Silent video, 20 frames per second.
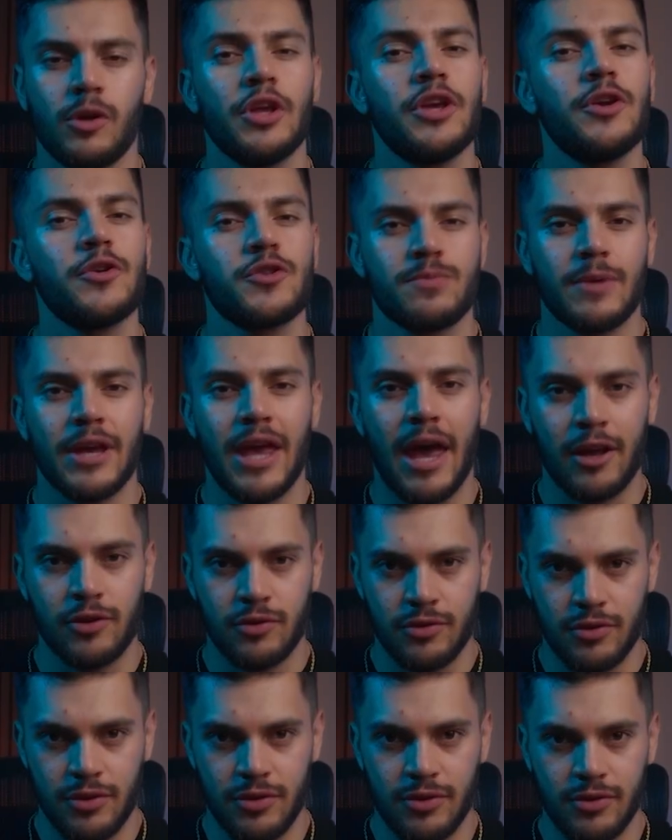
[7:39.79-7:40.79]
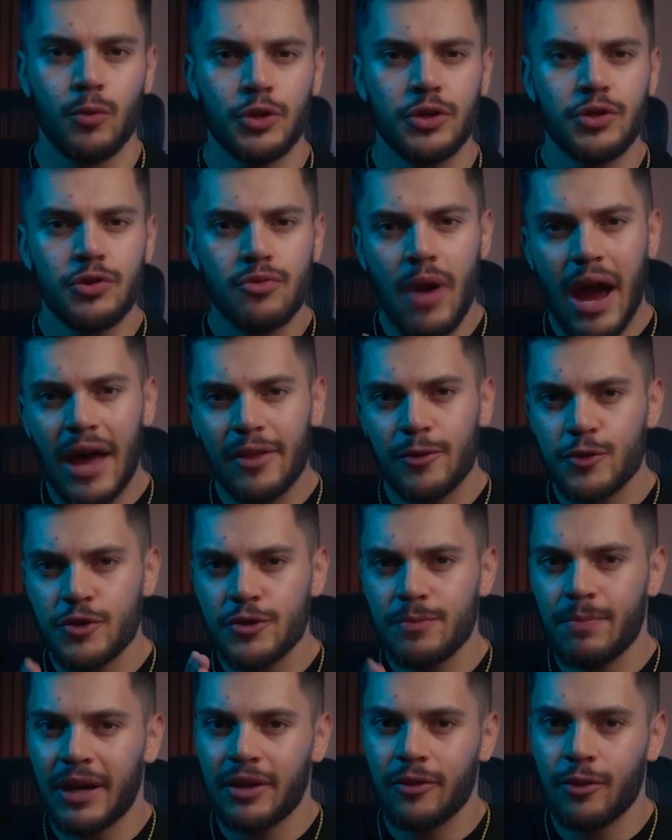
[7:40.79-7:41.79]
Well, here's my answer. Would you rather
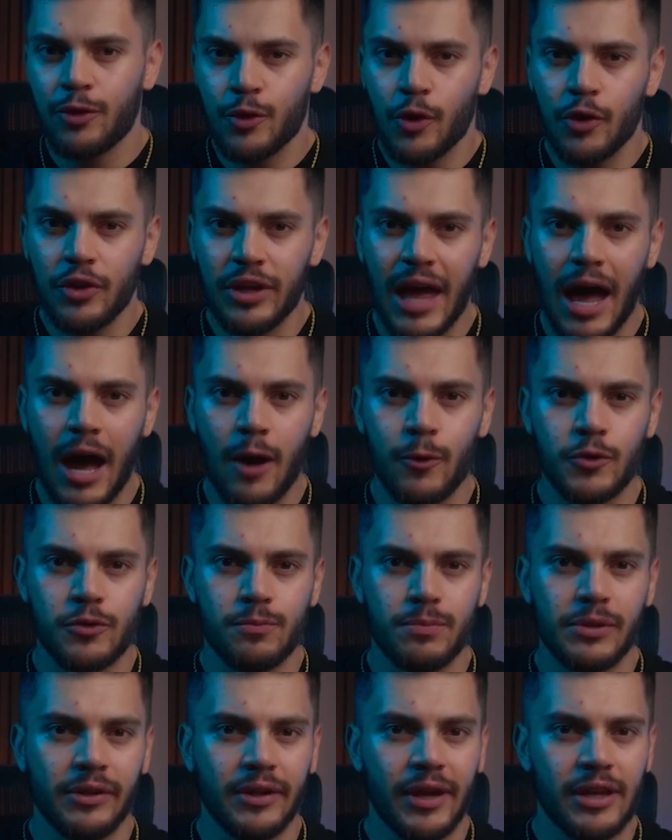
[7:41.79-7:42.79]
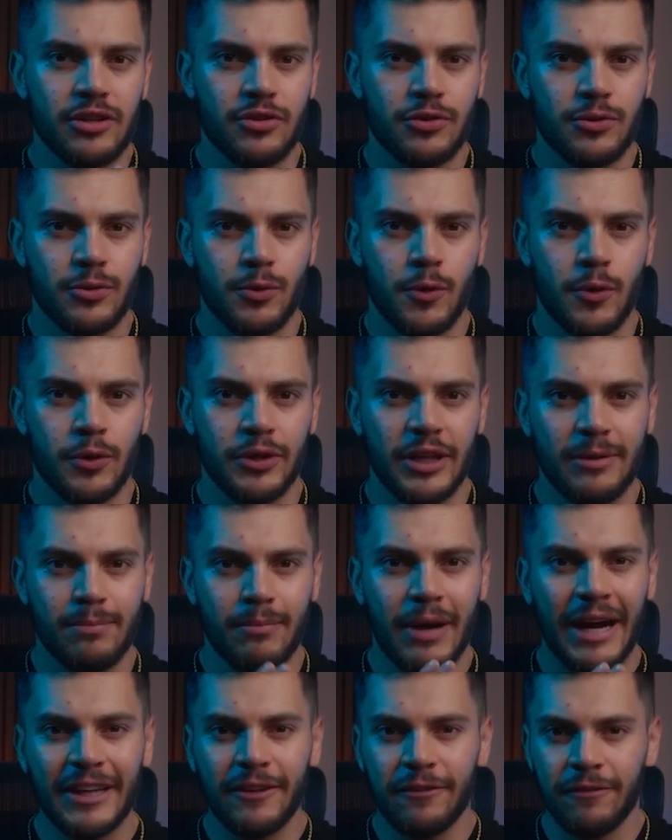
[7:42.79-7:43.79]
spend 30 hours building a store that
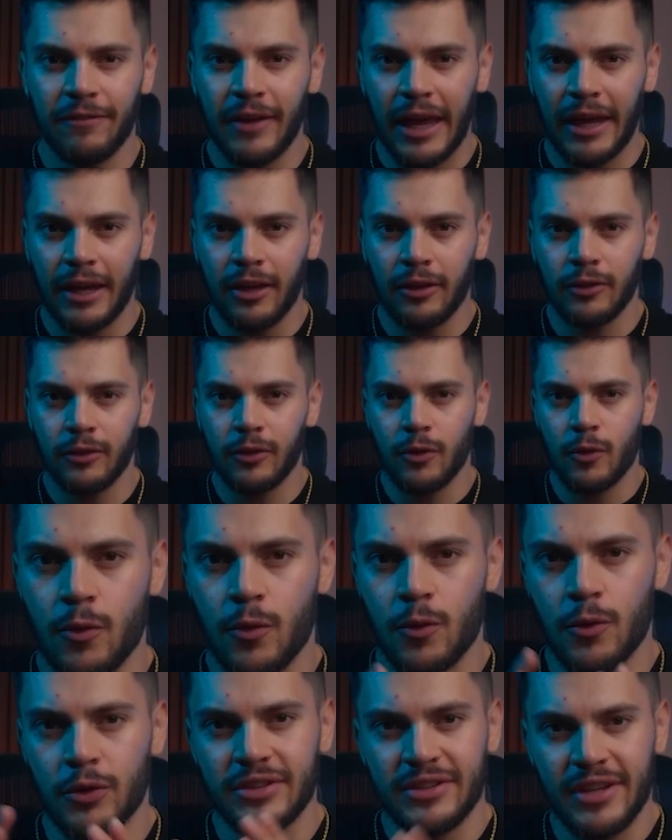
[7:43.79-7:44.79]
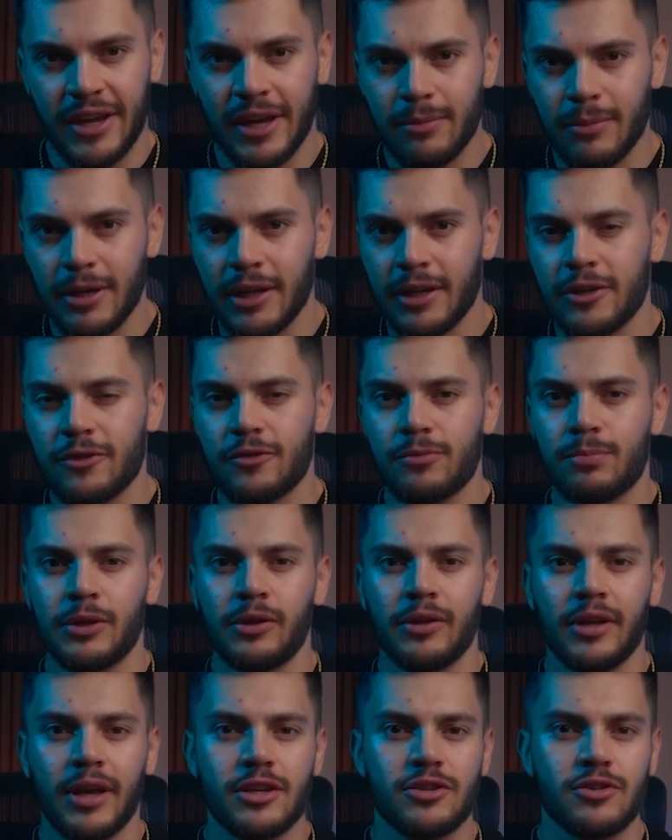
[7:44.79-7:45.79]
might fail or 10 minutes
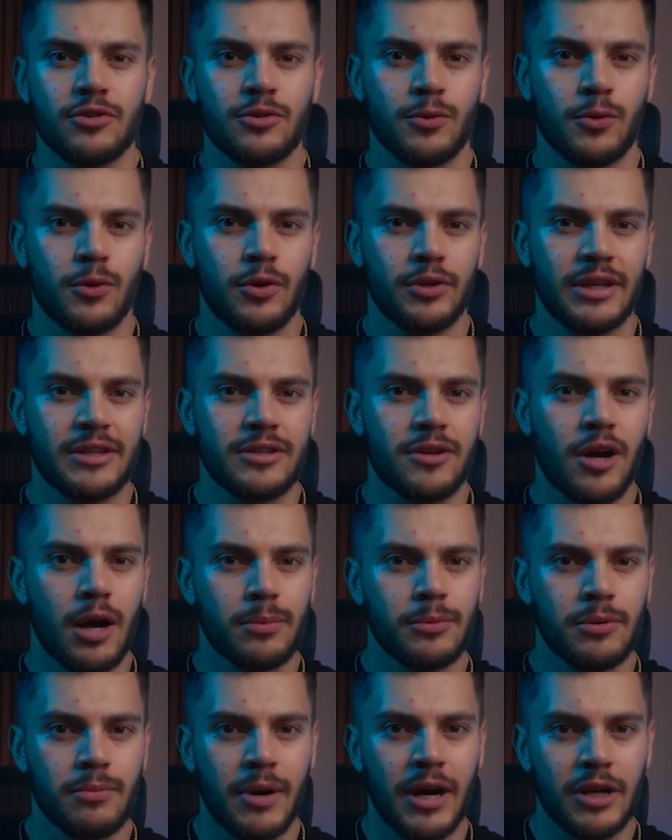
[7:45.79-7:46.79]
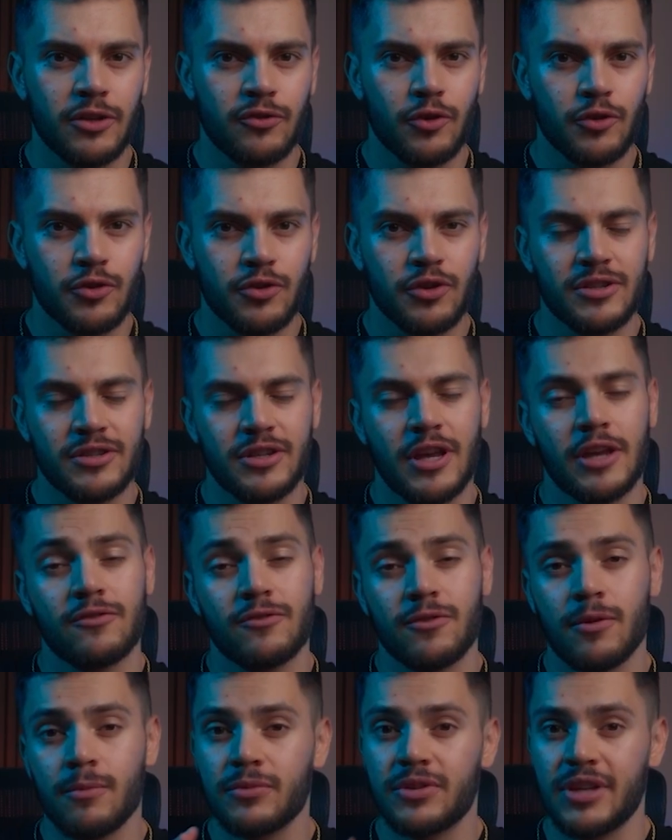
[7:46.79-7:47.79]
building a store that's optimized for success
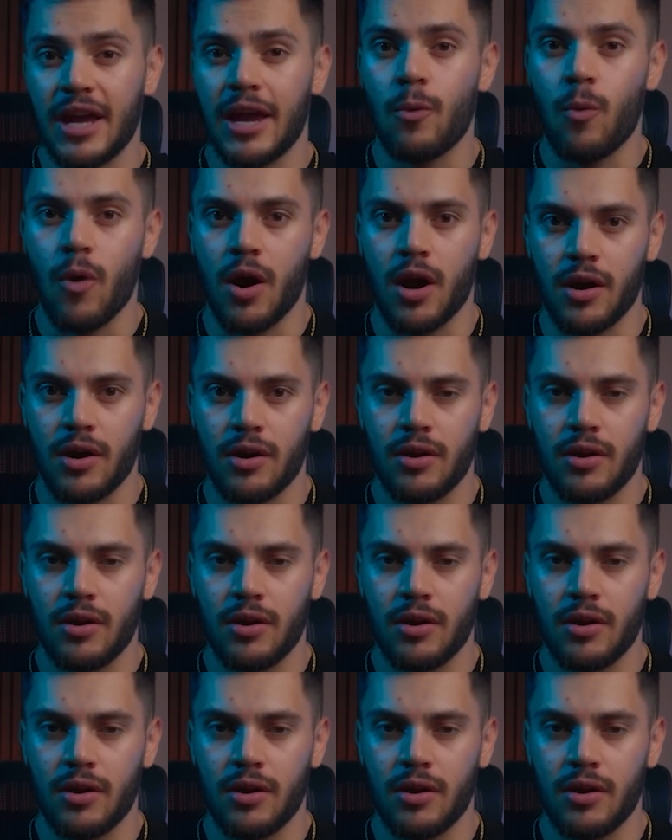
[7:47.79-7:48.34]
from day one?